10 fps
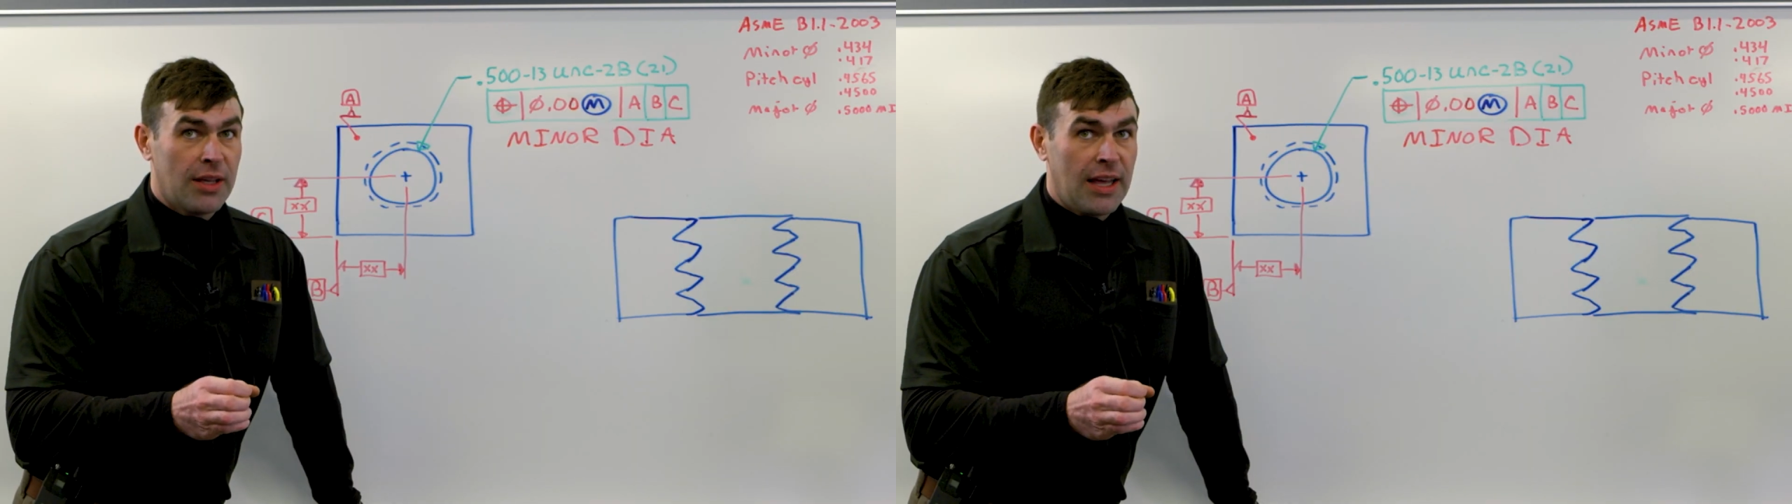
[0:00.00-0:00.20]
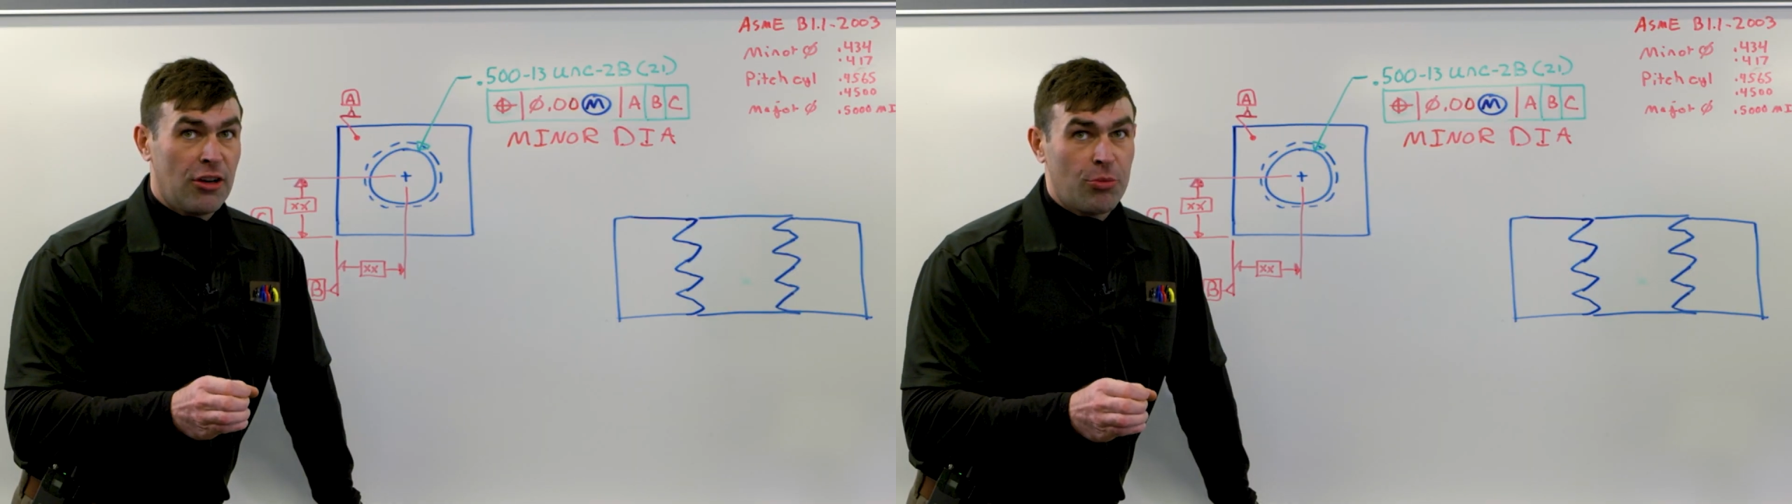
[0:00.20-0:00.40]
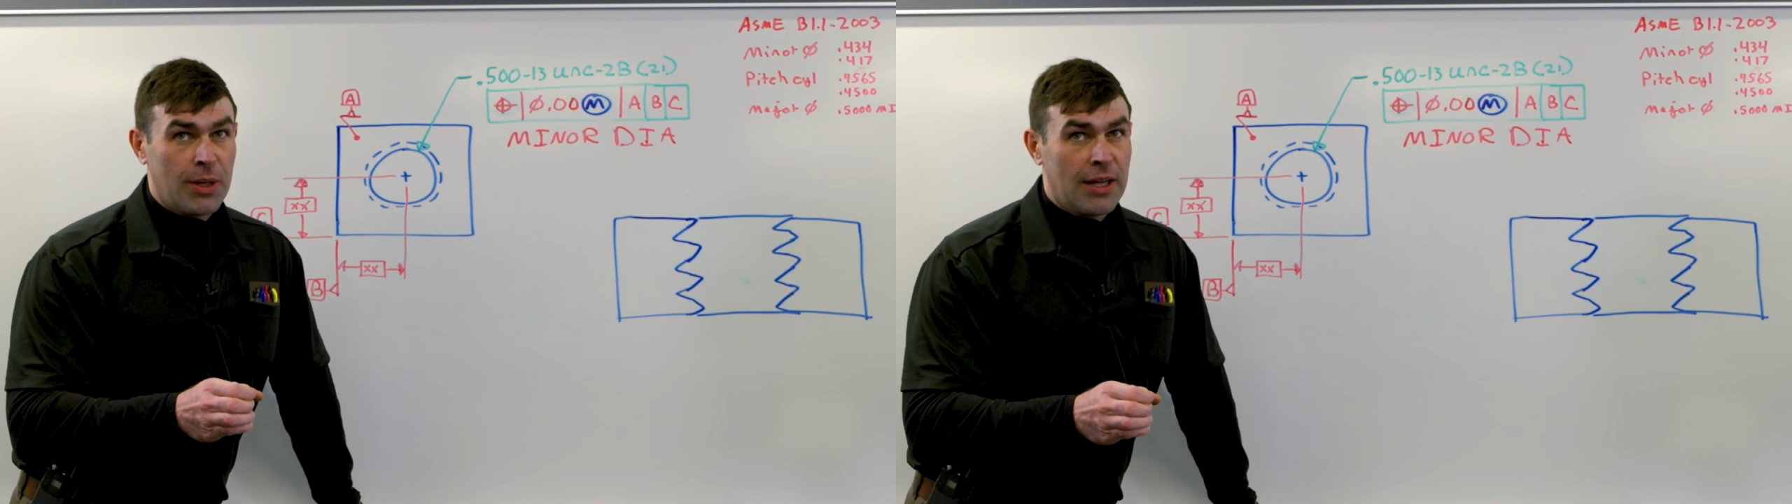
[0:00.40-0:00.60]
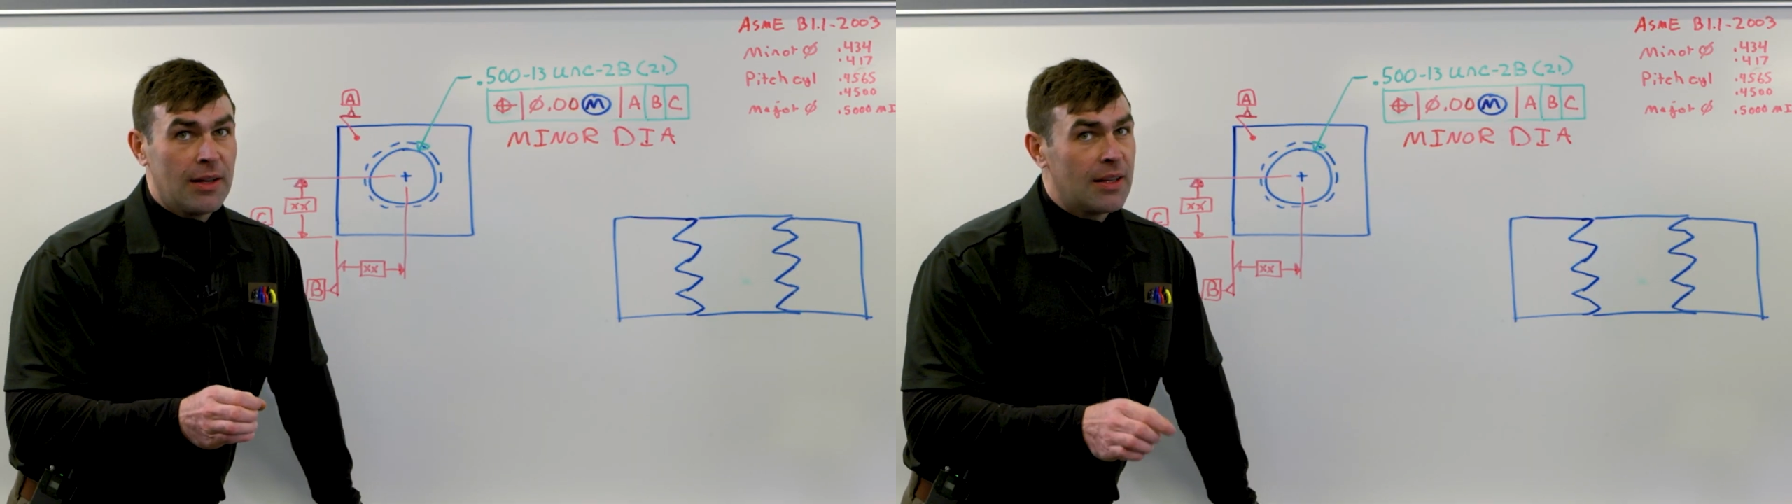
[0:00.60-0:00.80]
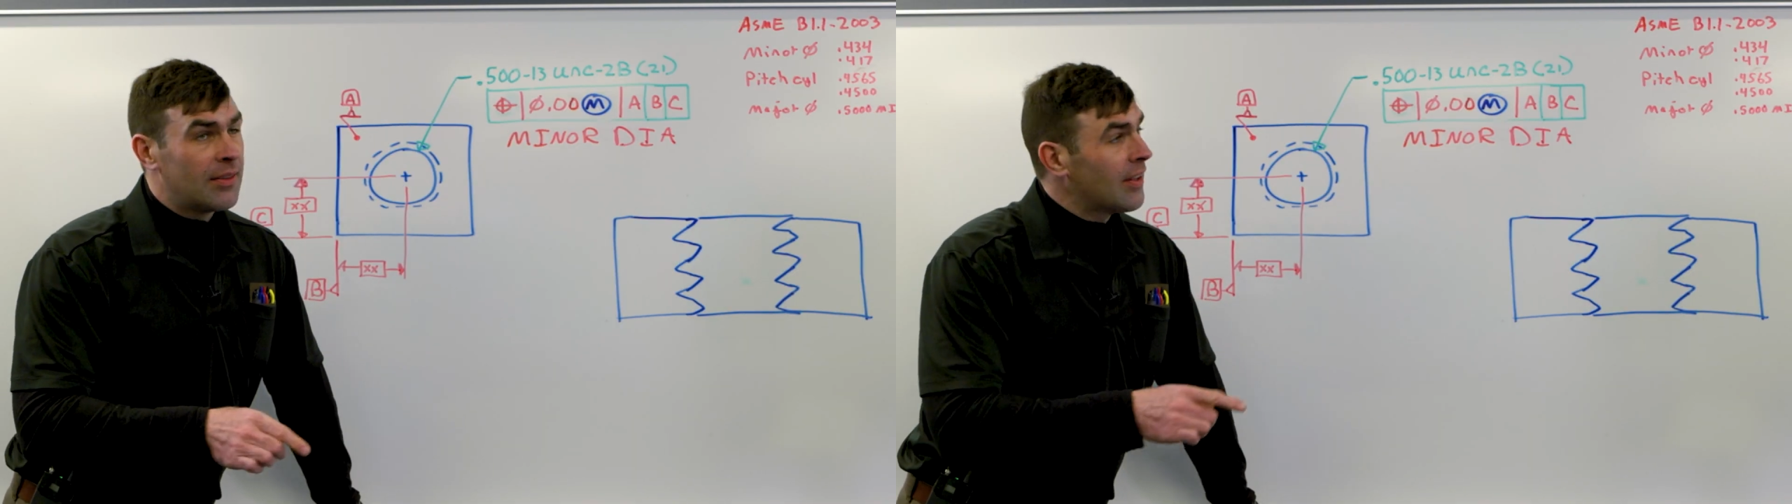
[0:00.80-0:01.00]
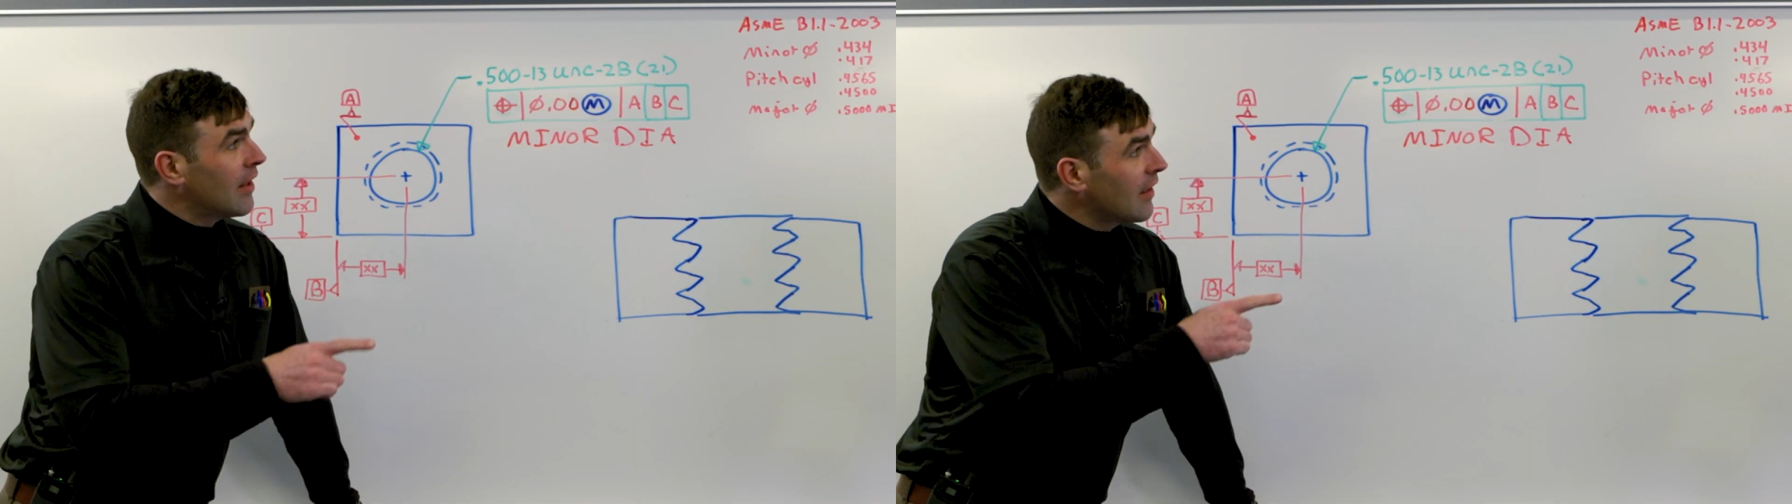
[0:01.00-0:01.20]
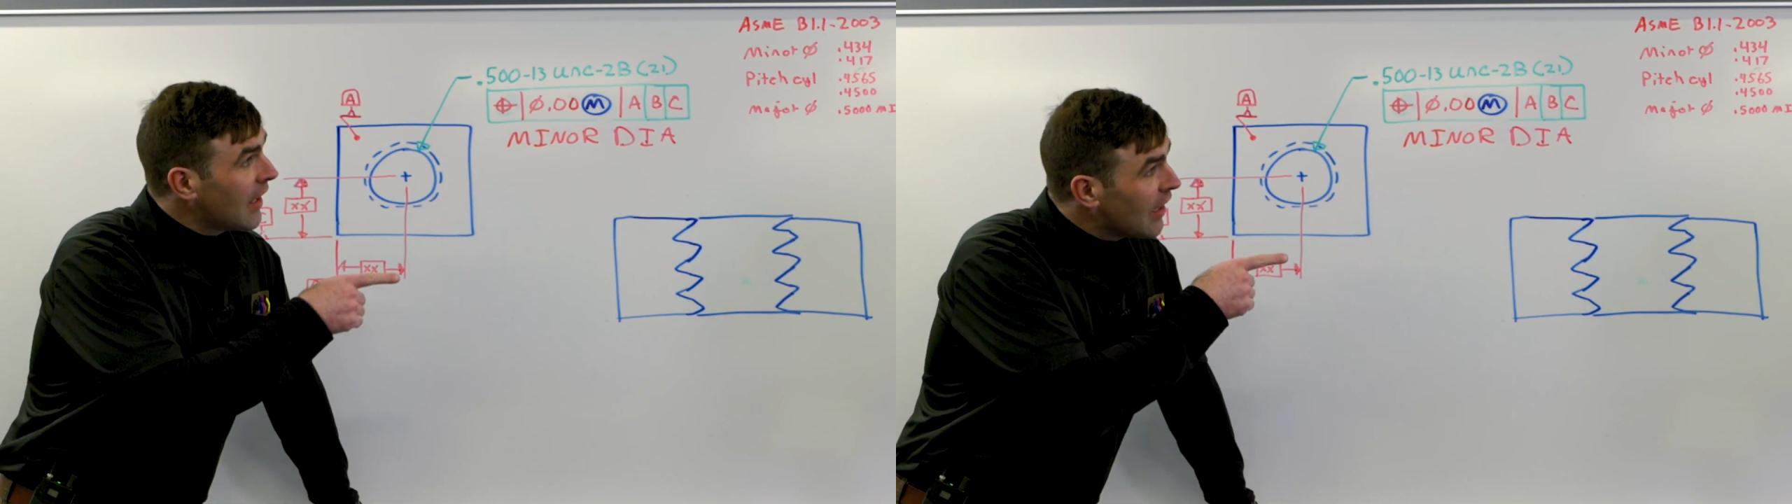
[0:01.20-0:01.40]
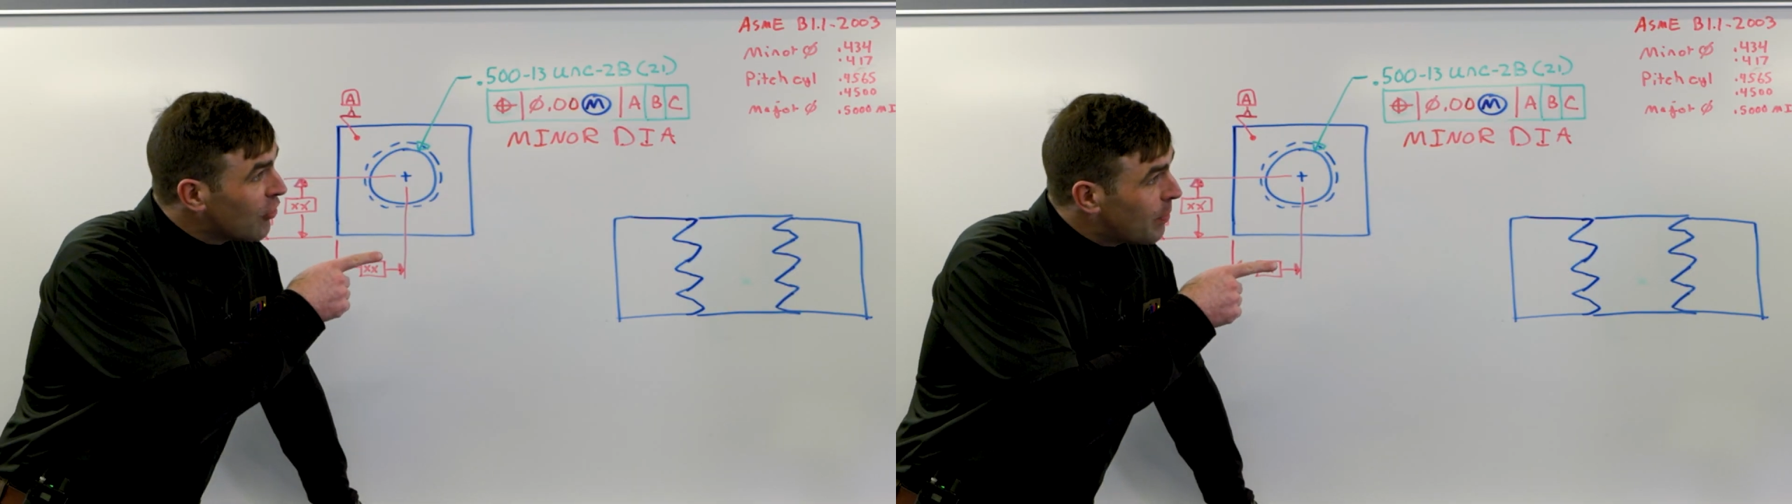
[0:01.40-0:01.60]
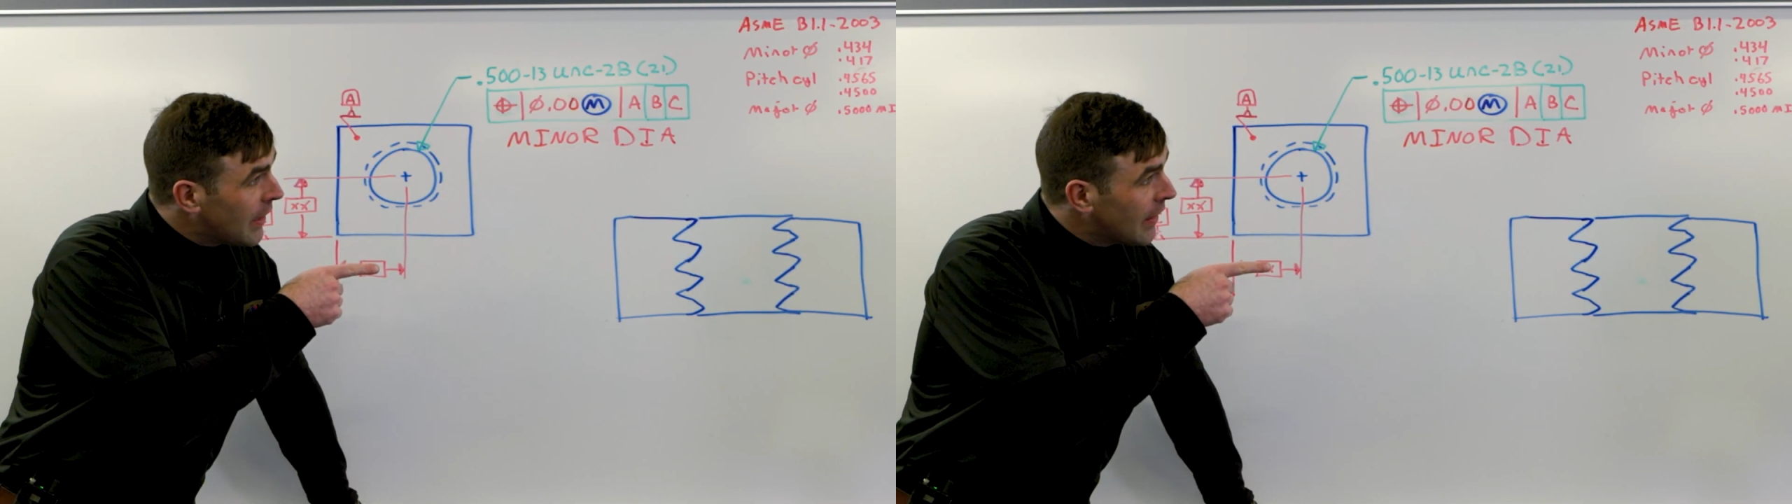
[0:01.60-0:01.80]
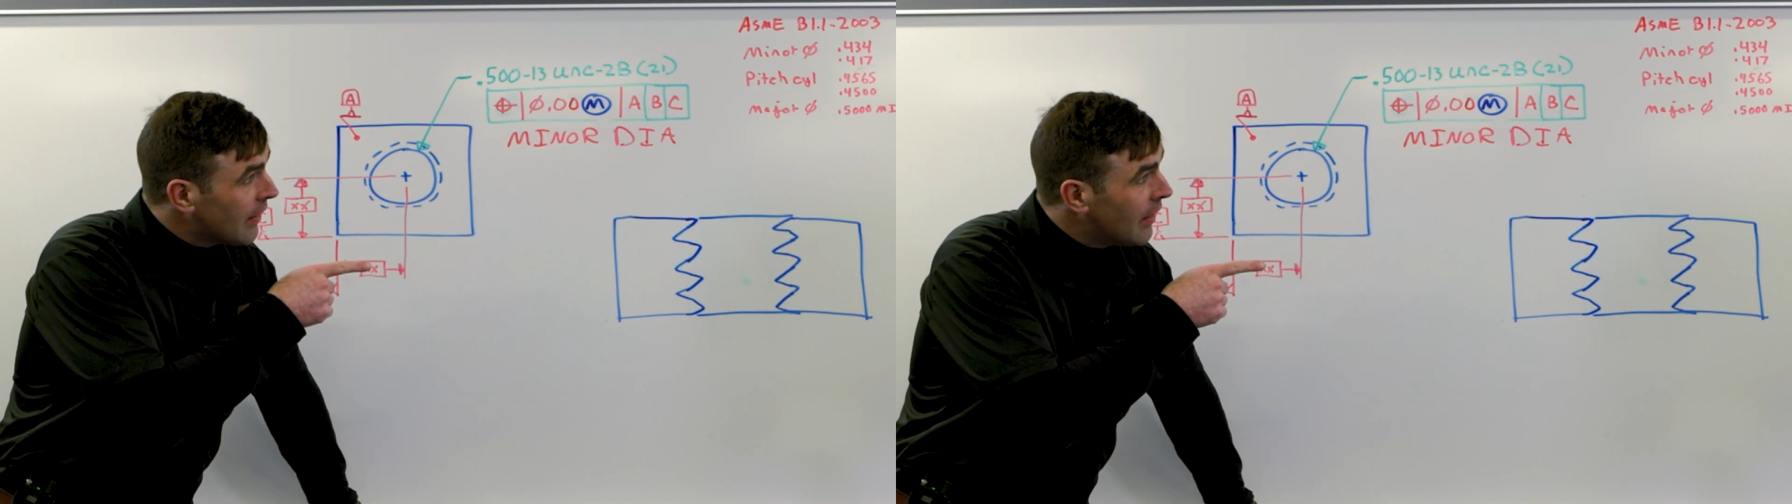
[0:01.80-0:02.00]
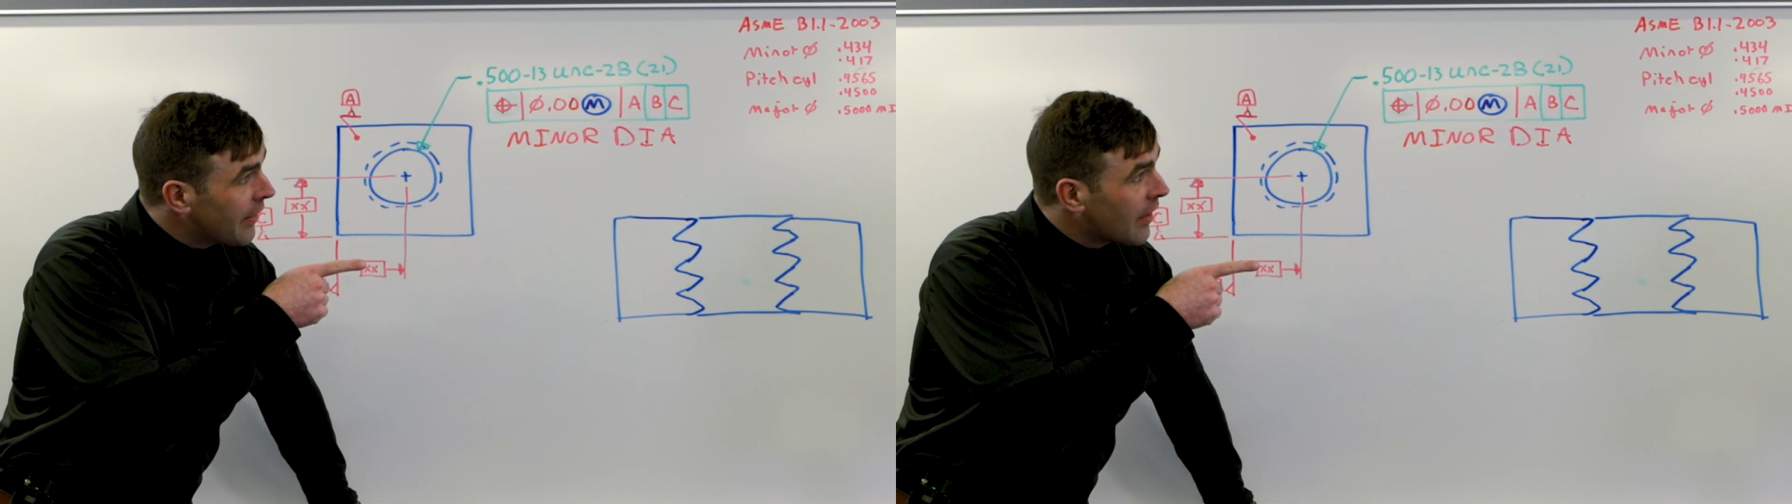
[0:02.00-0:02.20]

gauge pen, and say the gauge pen